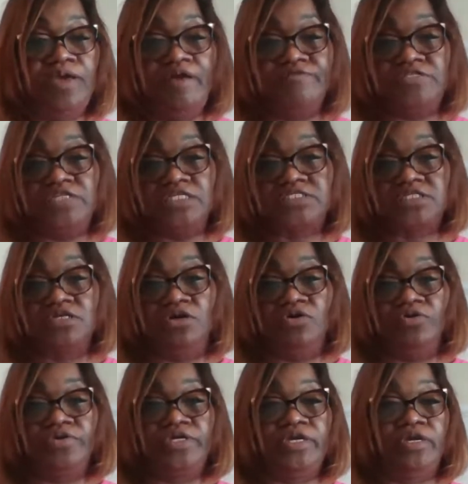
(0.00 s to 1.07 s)
We have Jessica
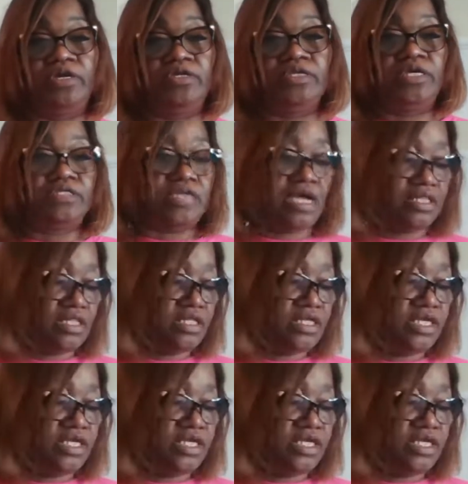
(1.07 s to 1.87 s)
on here and Dr.